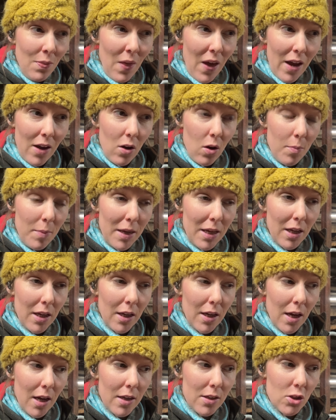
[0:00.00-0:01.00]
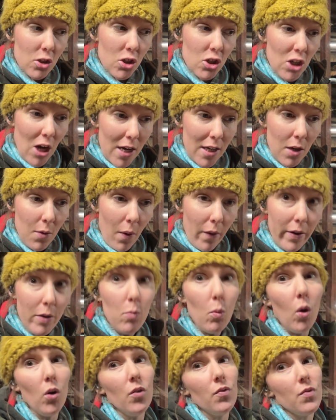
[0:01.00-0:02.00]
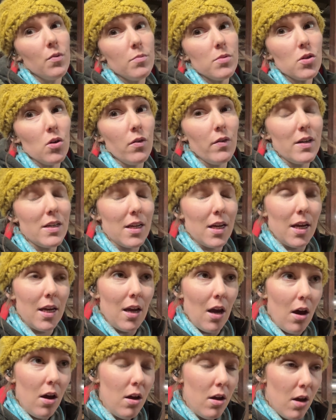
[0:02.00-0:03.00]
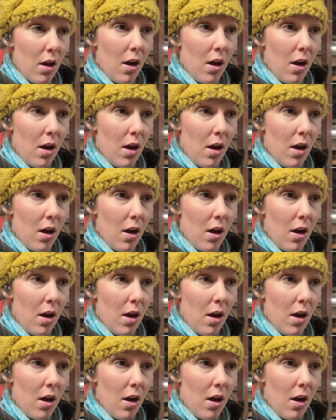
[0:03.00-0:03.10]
They're coming January. One of them's already here.